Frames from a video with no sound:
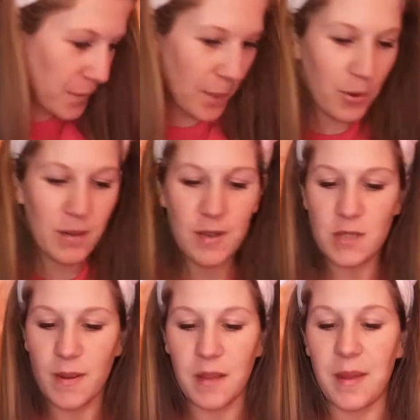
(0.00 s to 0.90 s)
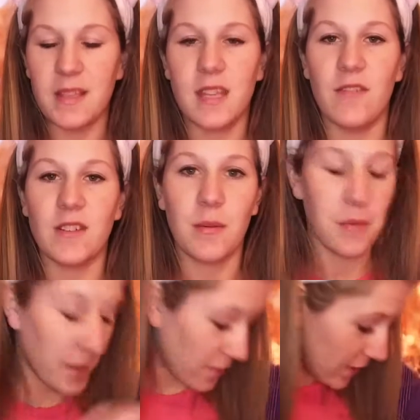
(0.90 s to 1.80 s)
I pretty much make a mess every time I
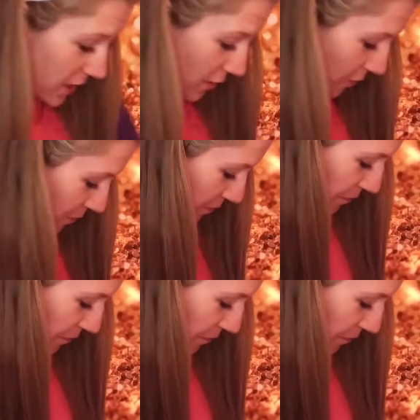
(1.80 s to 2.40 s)
make a video.